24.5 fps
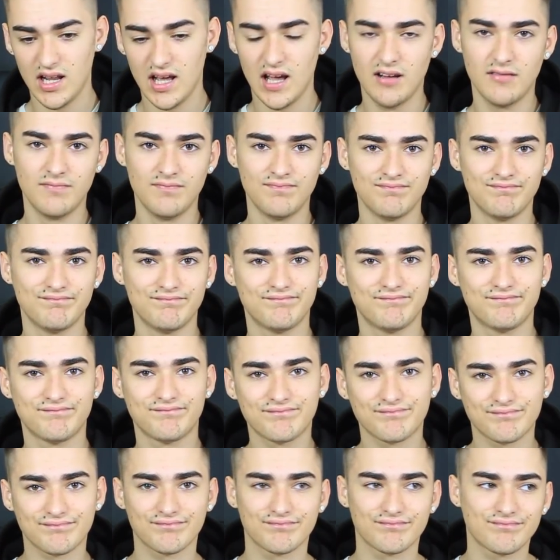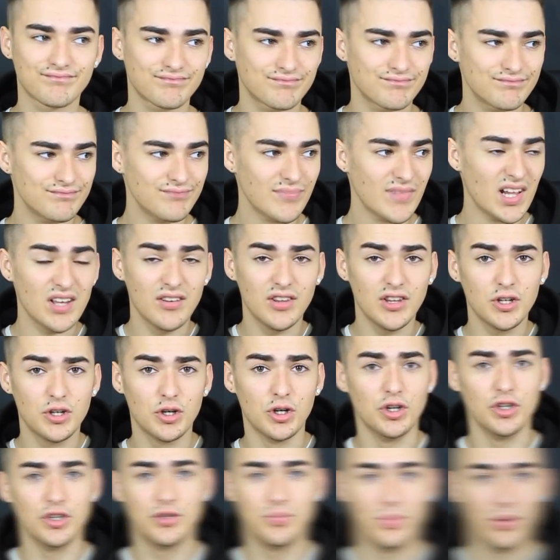know, they're
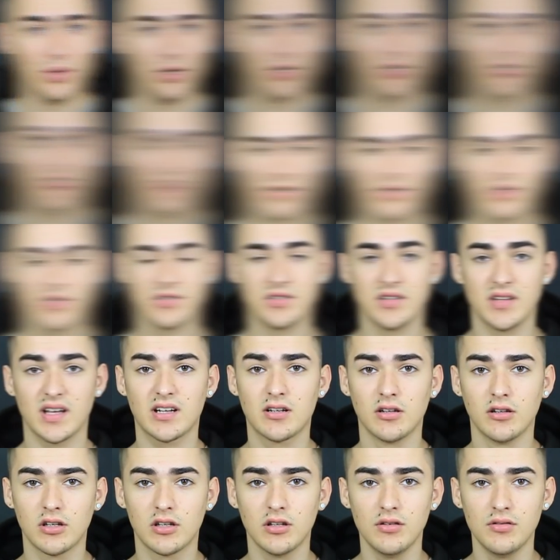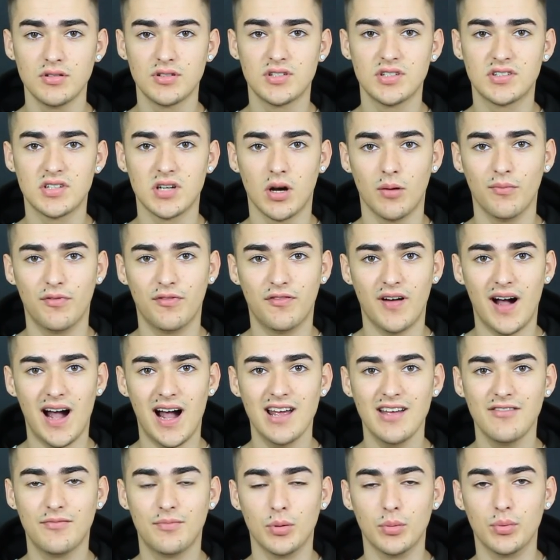good, but. So that concludes the top
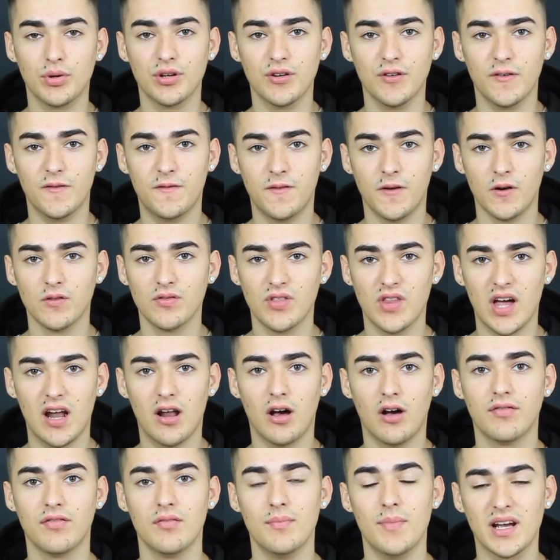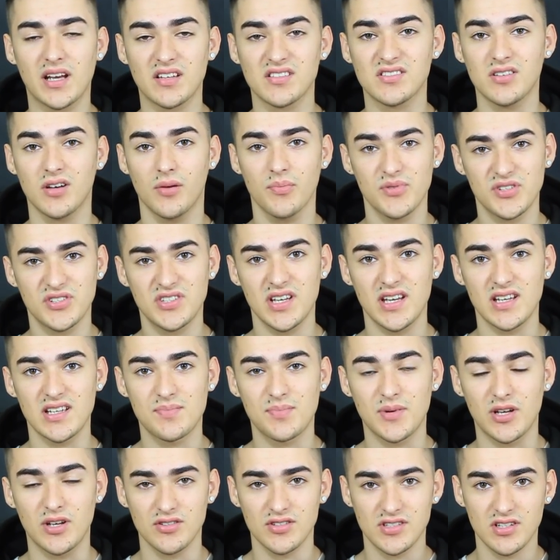5, but we're going to fuck that off and make a top 6
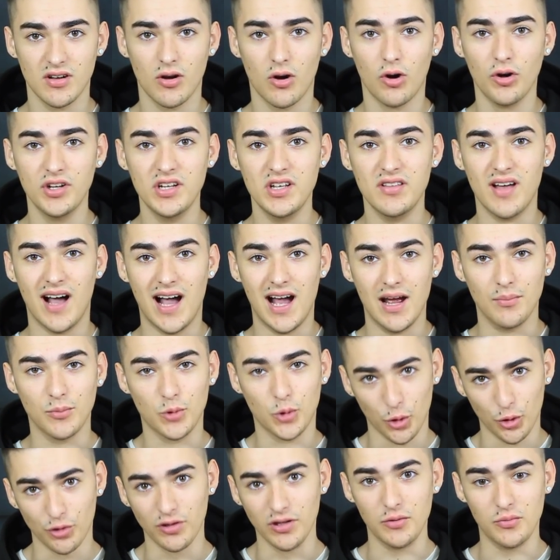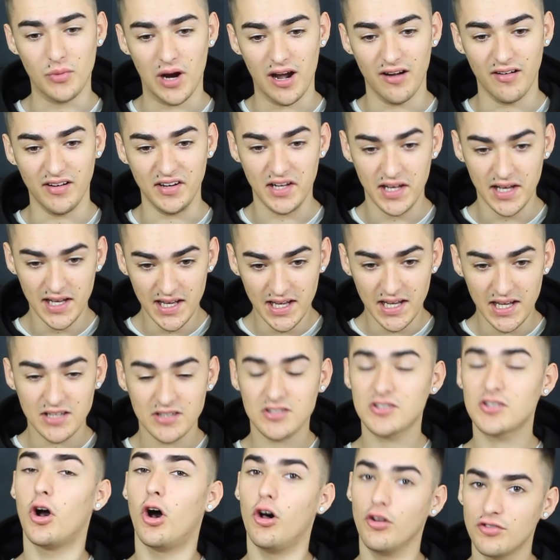because the hoodie that I'm currently wearing
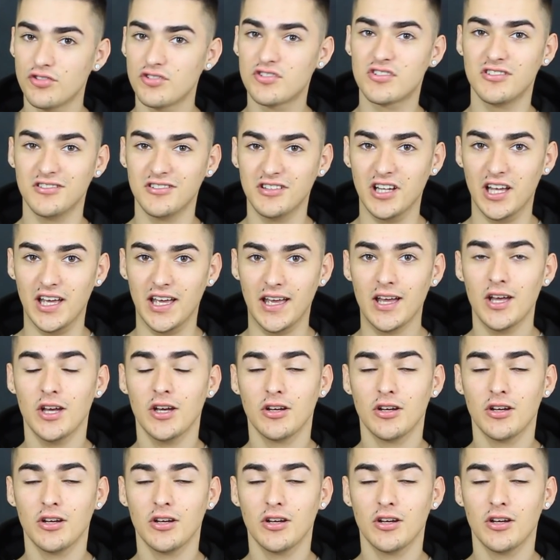is constantly